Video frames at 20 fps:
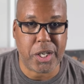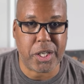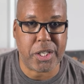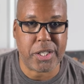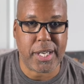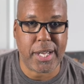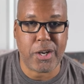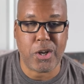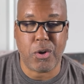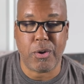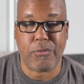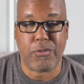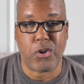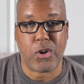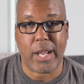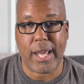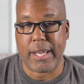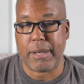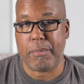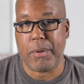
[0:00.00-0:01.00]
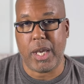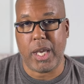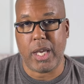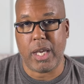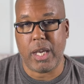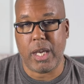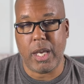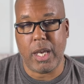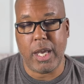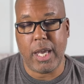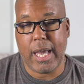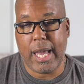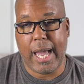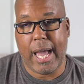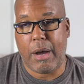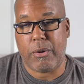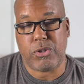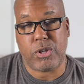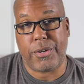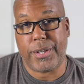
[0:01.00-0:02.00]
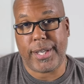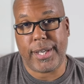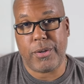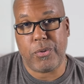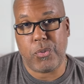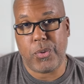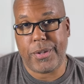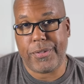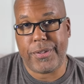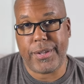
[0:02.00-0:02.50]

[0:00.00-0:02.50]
Because I know if you're like me, I was only getting one